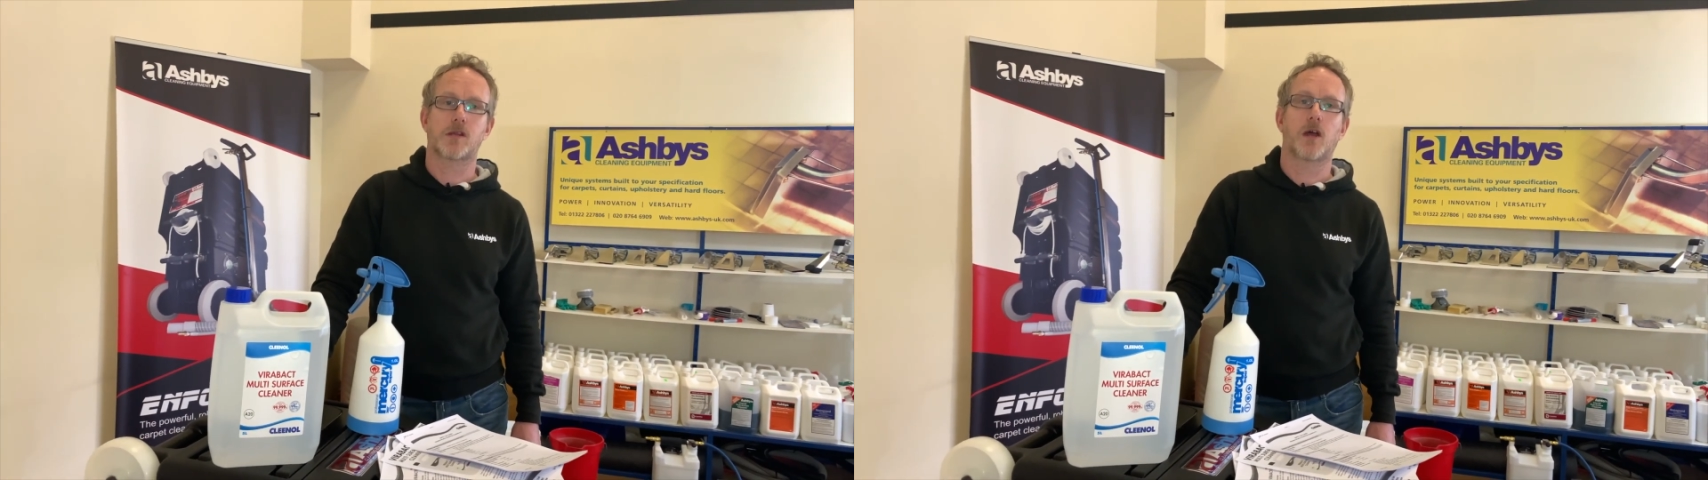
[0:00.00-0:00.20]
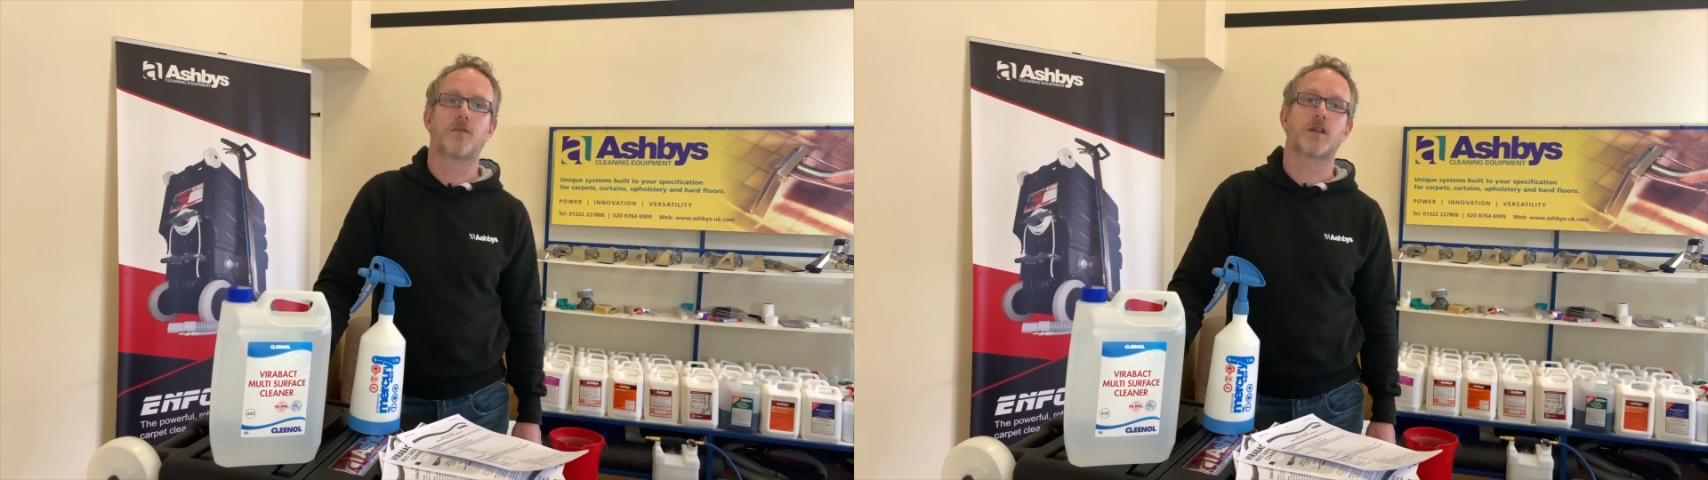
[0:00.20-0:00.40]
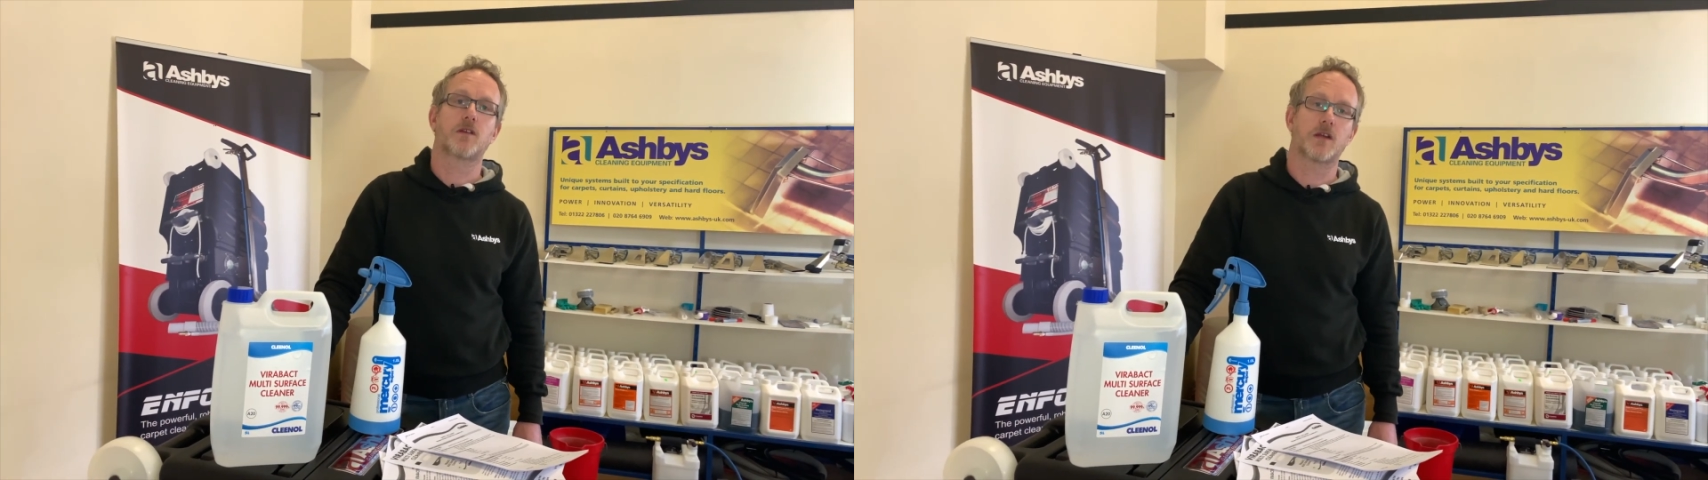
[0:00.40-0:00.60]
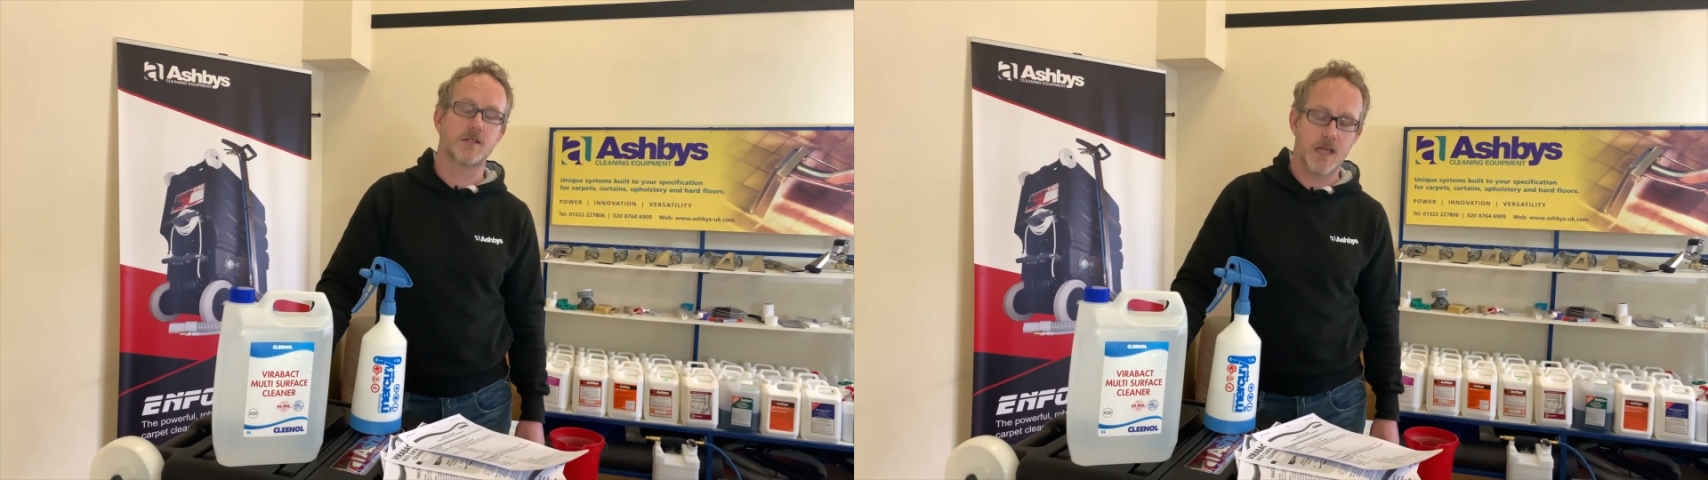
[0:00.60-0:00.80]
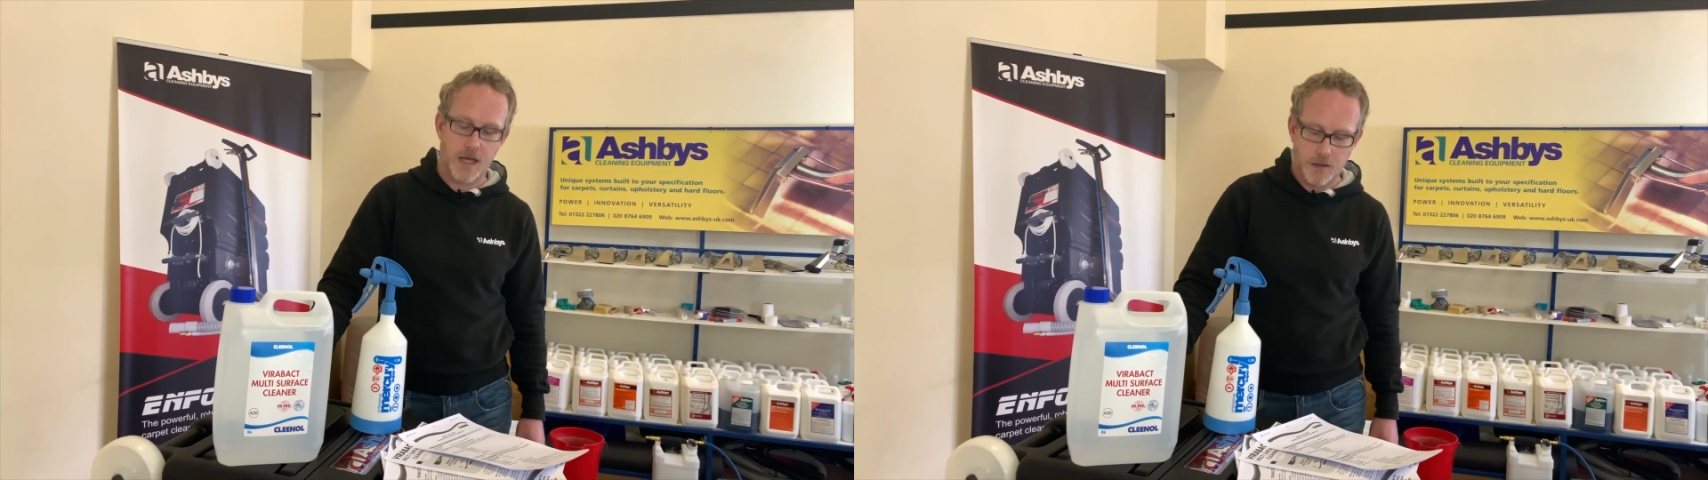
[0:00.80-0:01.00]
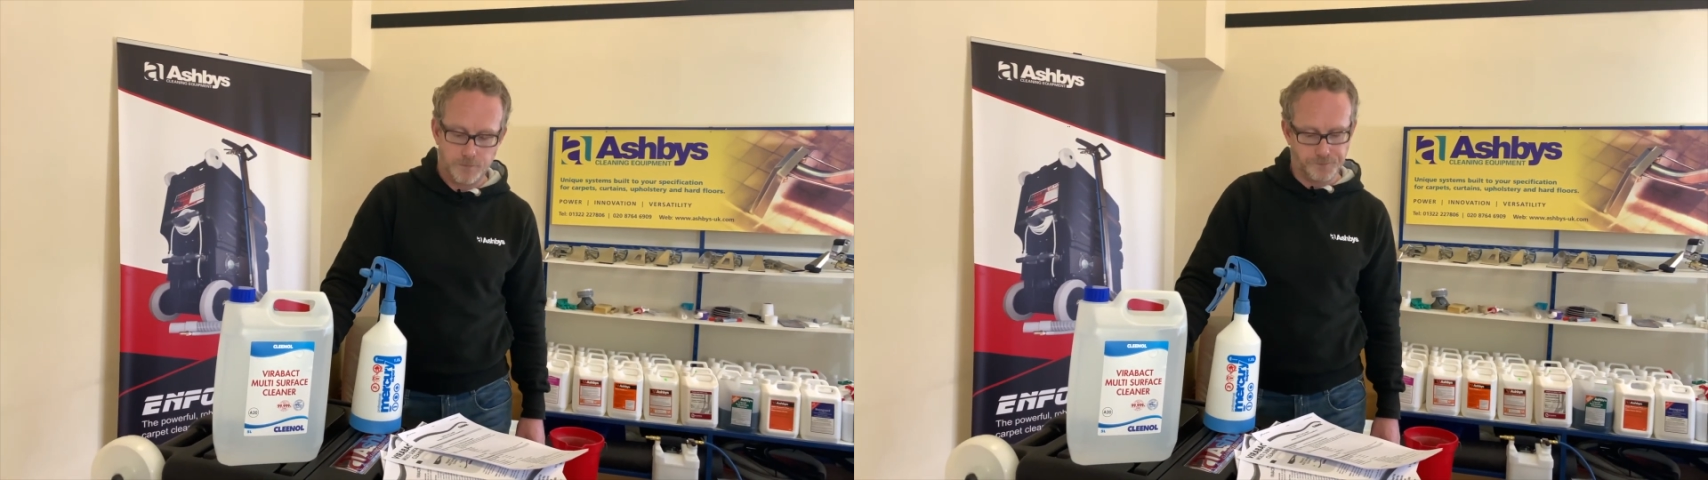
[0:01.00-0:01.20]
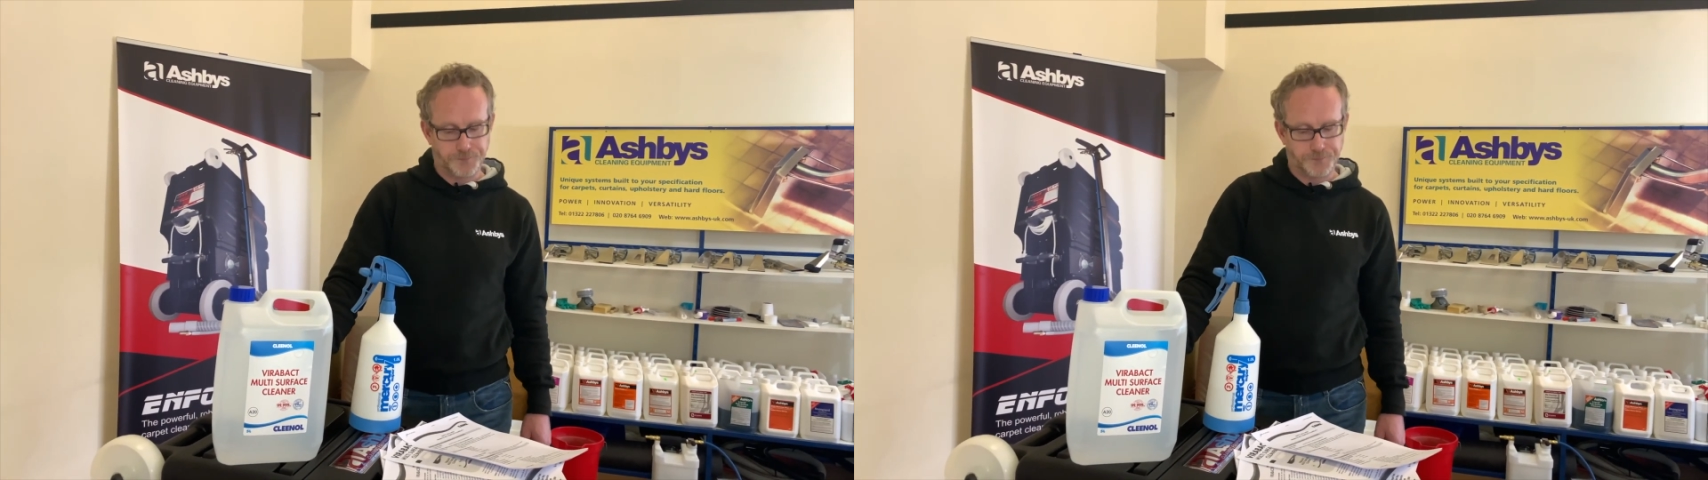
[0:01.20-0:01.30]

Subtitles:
COVID-19.